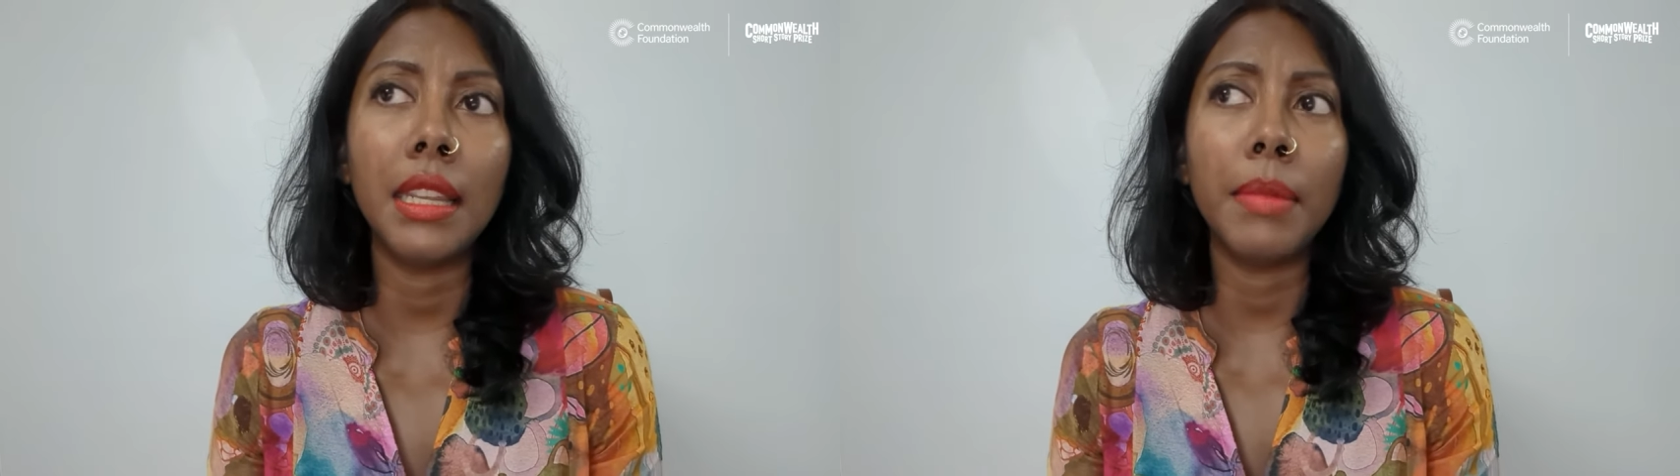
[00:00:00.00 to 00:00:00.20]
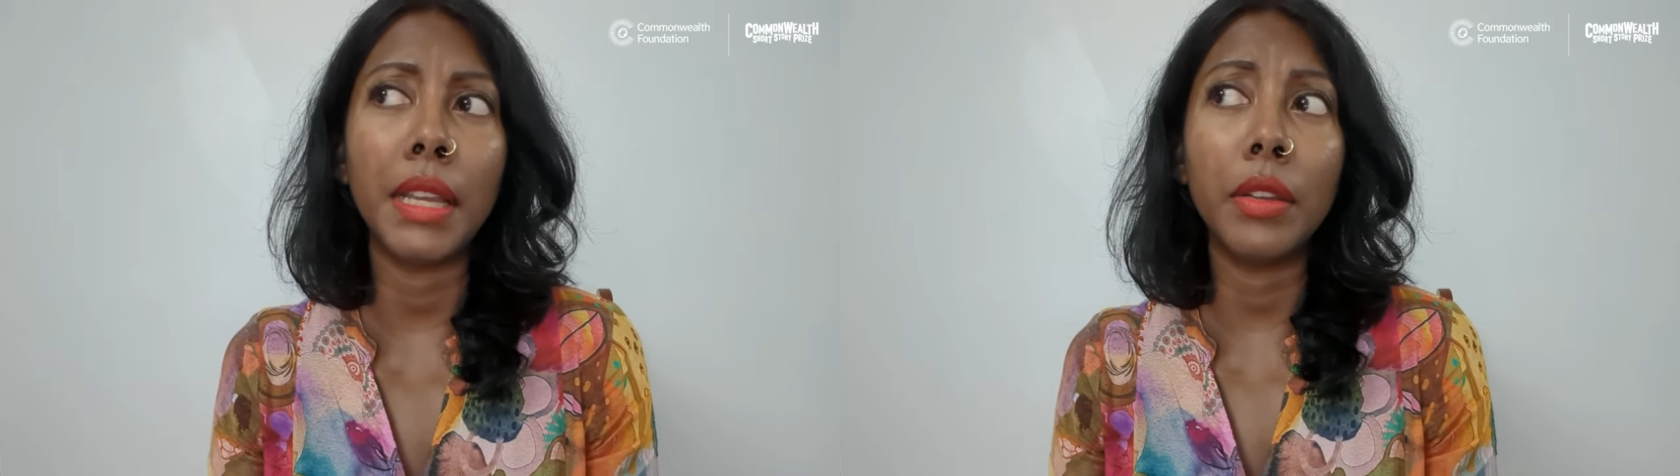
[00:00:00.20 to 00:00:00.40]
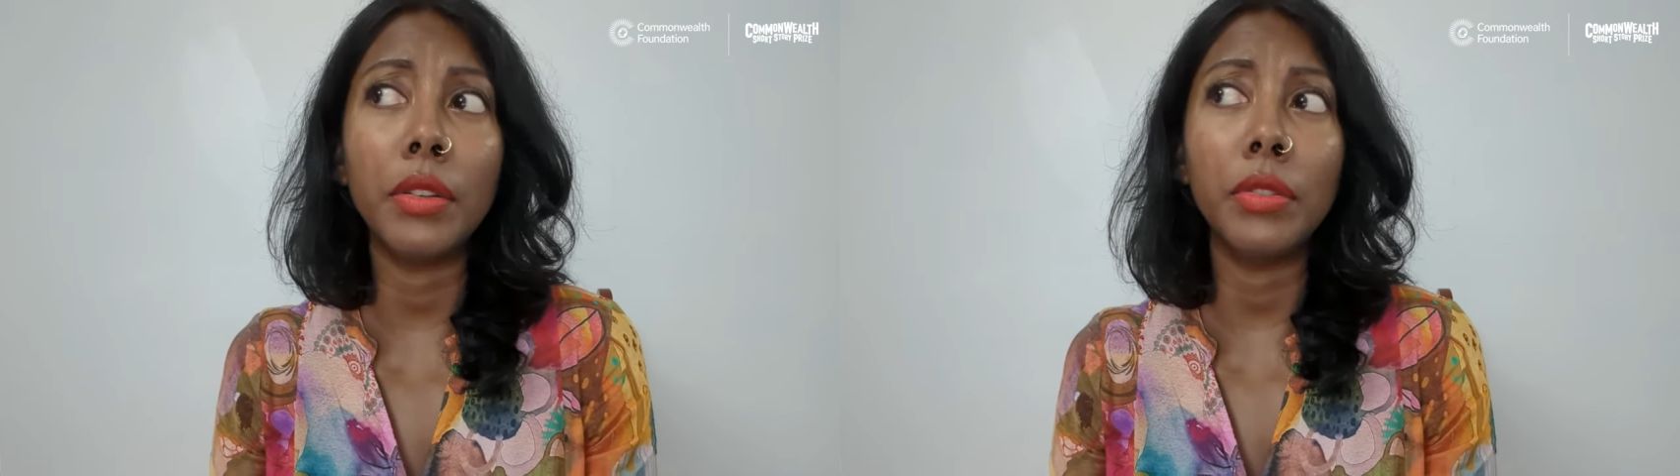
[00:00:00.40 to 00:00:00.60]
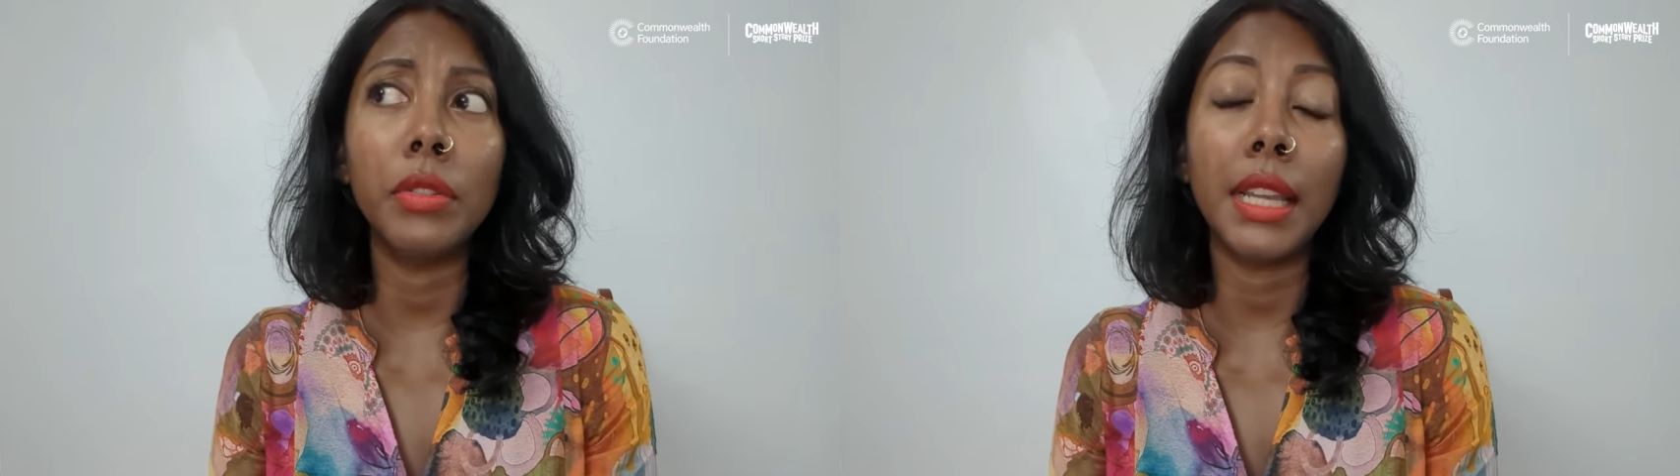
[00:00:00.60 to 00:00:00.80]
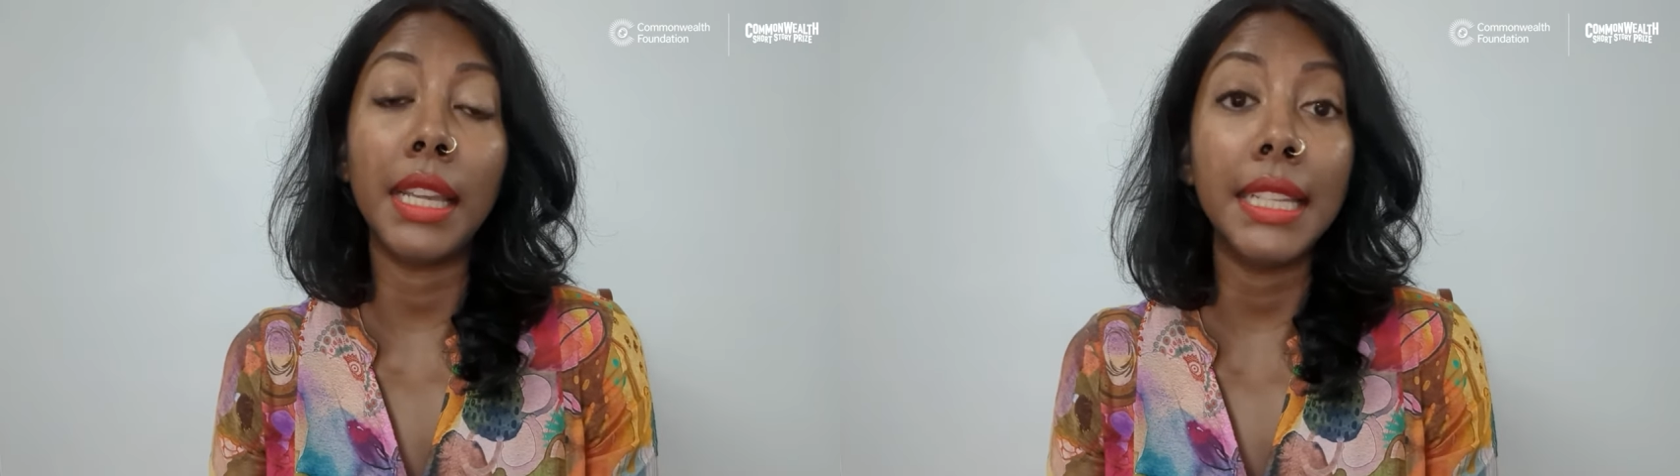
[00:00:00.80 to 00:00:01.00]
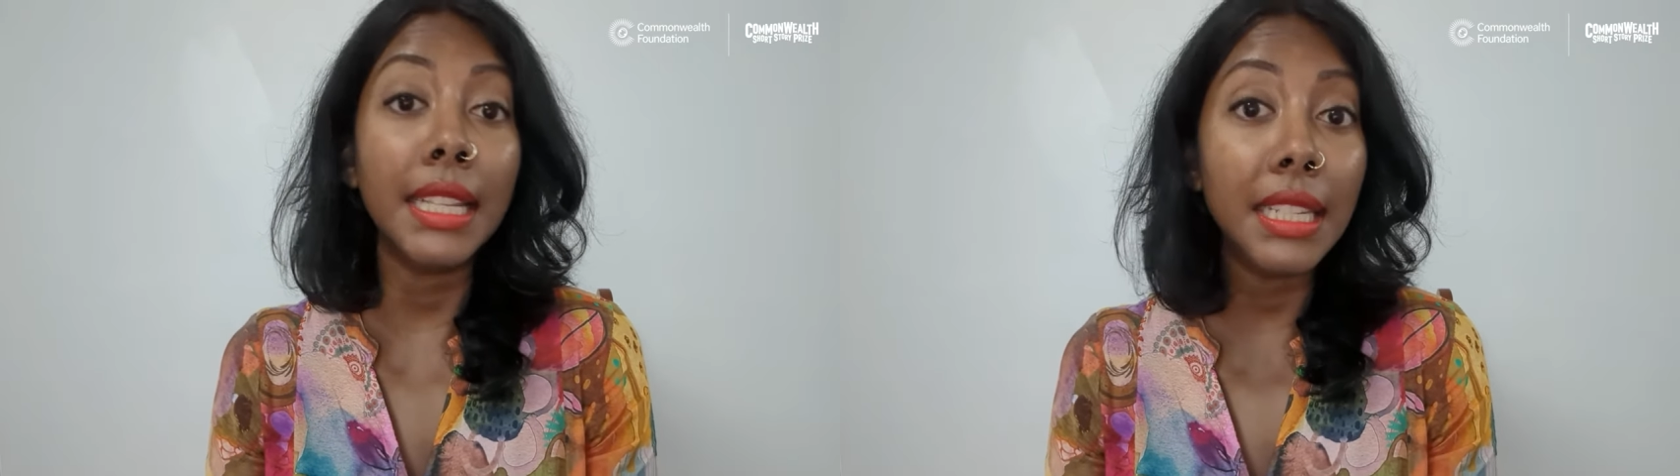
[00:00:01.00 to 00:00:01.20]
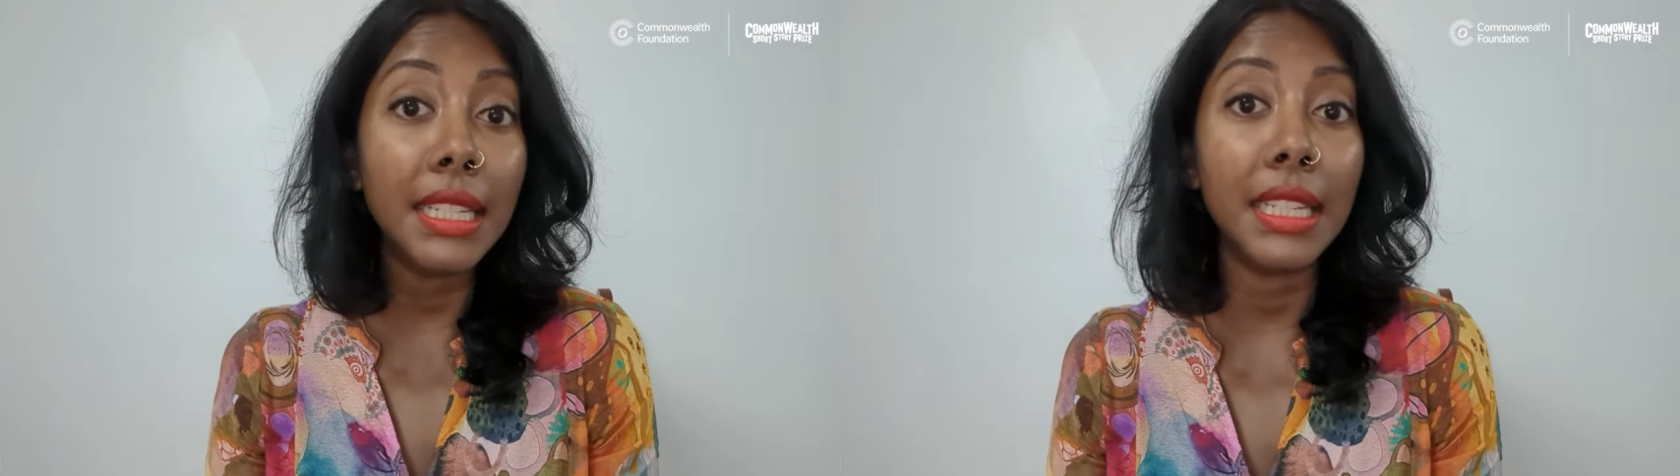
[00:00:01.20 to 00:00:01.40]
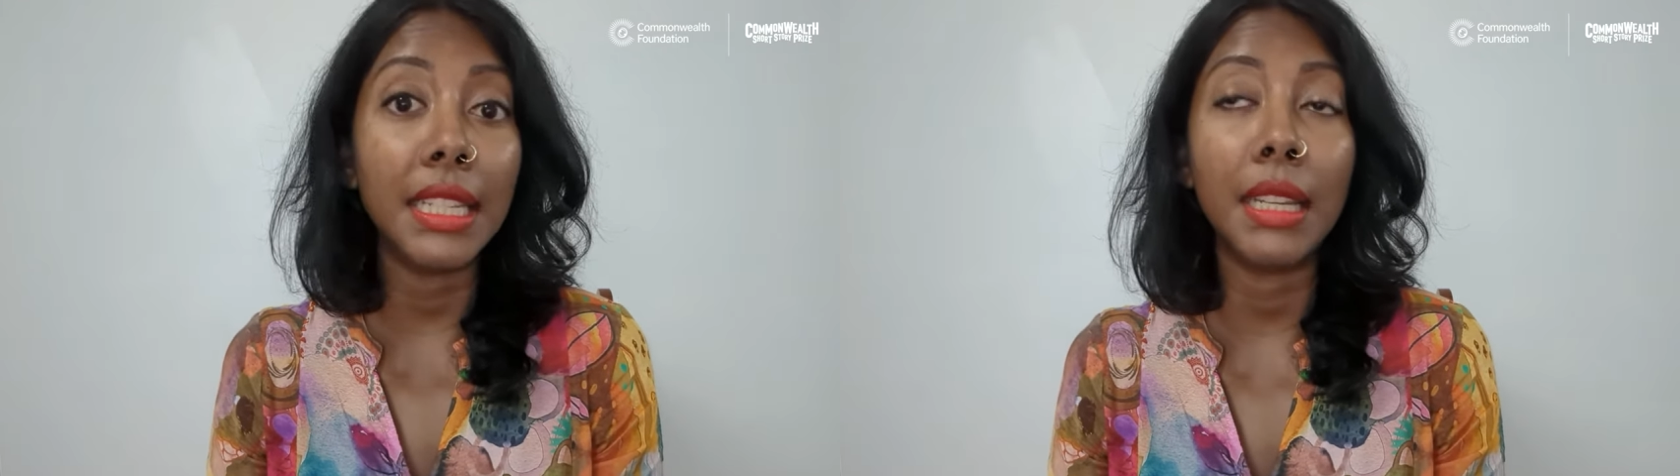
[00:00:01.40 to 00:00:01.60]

in my own identity,